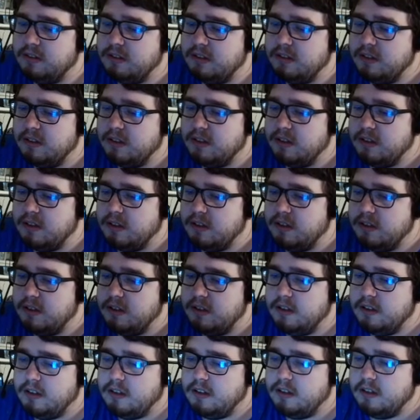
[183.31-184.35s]

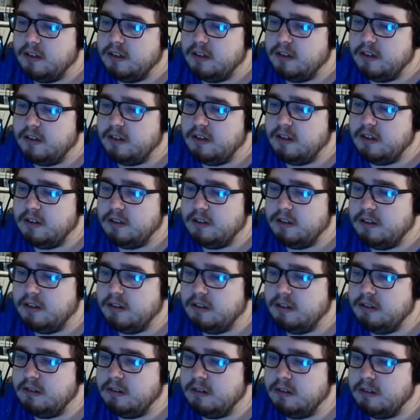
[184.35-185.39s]

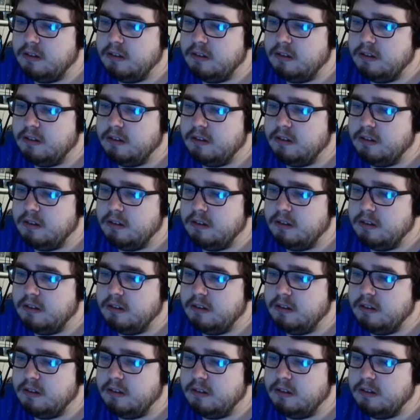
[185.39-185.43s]
Nothing is said.